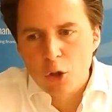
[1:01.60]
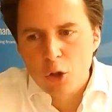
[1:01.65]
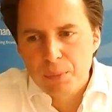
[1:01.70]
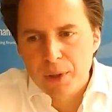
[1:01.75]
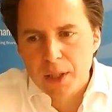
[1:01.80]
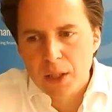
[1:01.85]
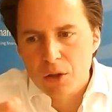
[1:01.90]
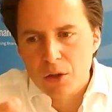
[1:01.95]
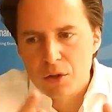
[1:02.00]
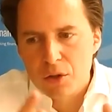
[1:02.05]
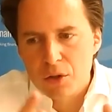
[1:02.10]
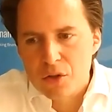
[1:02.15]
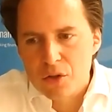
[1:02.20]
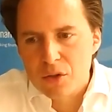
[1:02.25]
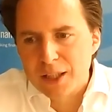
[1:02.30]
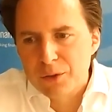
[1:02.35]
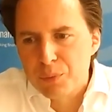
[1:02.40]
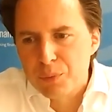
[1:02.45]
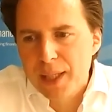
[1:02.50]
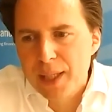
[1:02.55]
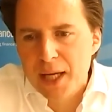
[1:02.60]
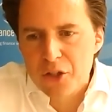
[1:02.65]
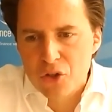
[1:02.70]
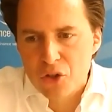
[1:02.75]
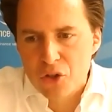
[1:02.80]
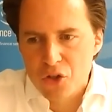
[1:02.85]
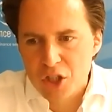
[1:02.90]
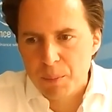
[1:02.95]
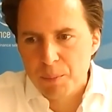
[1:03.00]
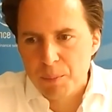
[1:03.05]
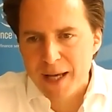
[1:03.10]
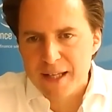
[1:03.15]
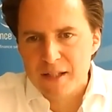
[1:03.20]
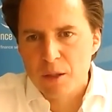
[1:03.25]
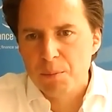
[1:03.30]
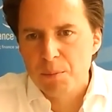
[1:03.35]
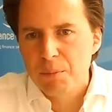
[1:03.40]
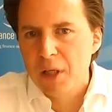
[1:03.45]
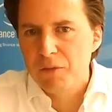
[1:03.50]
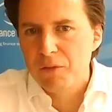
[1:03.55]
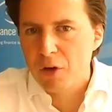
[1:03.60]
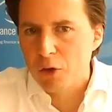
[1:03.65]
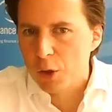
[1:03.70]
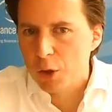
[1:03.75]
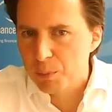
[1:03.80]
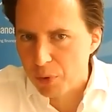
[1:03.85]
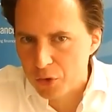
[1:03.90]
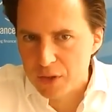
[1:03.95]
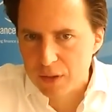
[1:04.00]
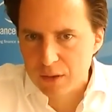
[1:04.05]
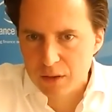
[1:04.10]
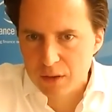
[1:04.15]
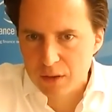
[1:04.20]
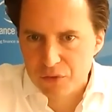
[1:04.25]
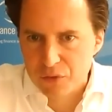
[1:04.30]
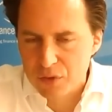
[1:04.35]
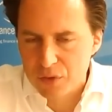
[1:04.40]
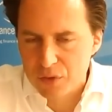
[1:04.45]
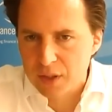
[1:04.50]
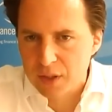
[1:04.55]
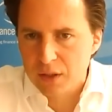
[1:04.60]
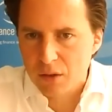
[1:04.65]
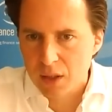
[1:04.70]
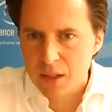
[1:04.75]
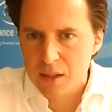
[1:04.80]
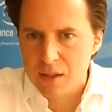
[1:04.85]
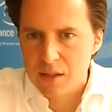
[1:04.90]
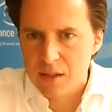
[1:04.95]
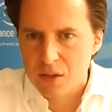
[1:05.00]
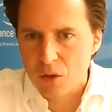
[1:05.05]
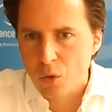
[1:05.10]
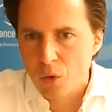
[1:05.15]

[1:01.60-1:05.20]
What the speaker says: because that relationship hasn't been very positive, to say the least.